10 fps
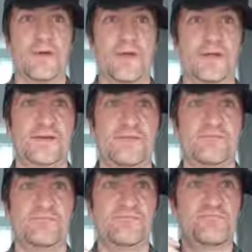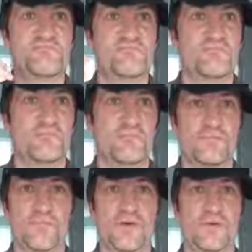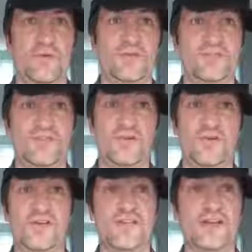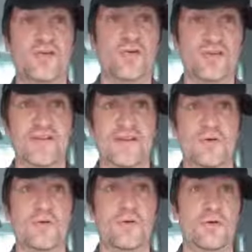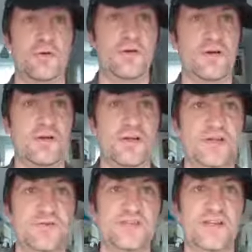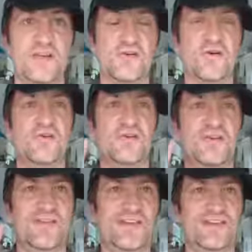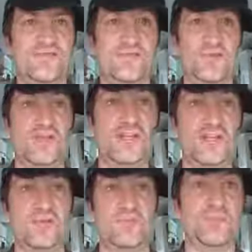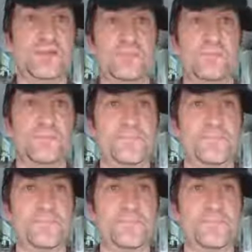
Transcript: And if you were to look at that garden now, you'd see a garden that's fully in bloom.